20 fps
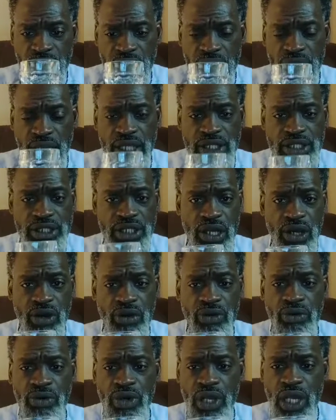And
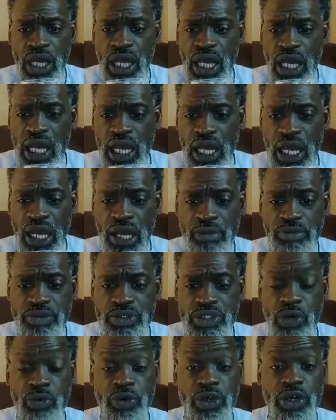so
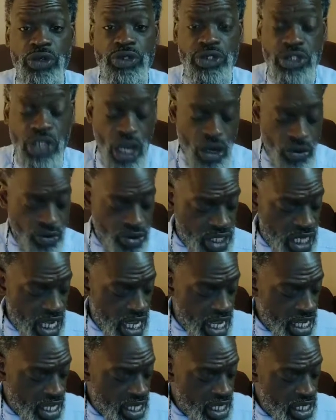we're gonna start with
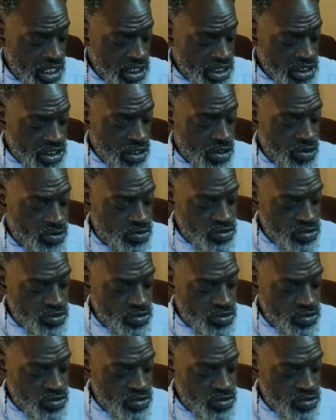that. So